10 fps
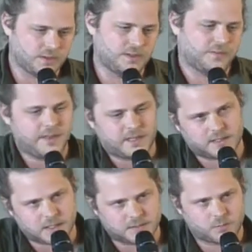So the fact that
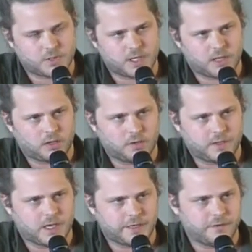it wouldn't include
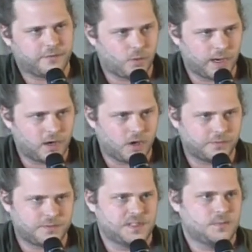the idea of falling
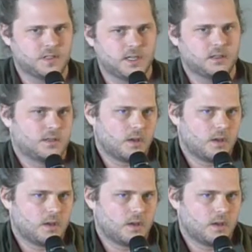off seems like